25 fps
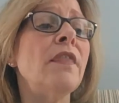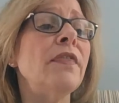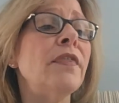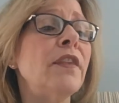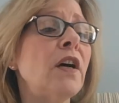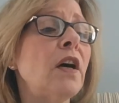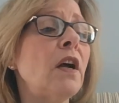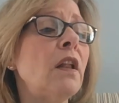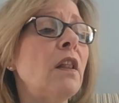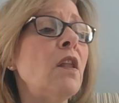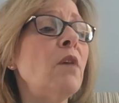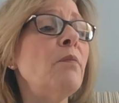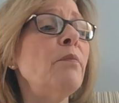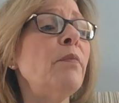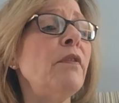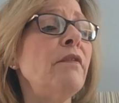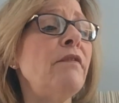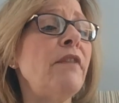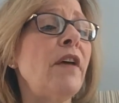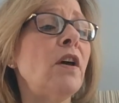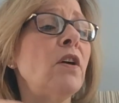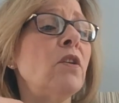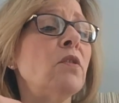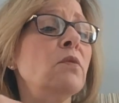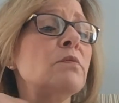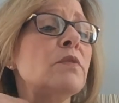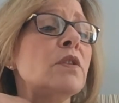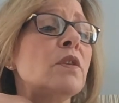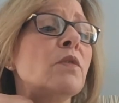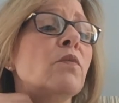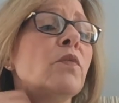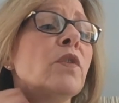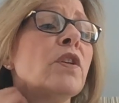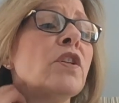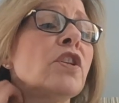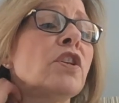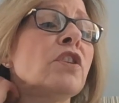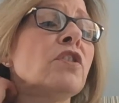the clump of elms in
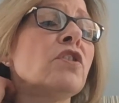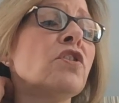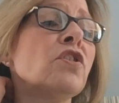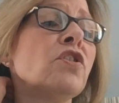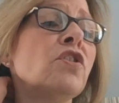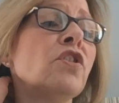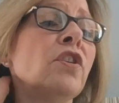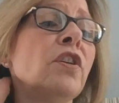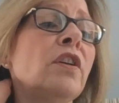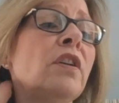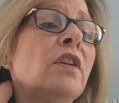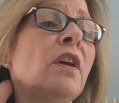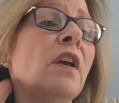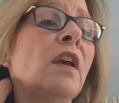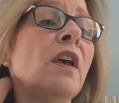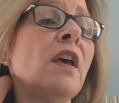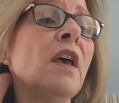which it stood.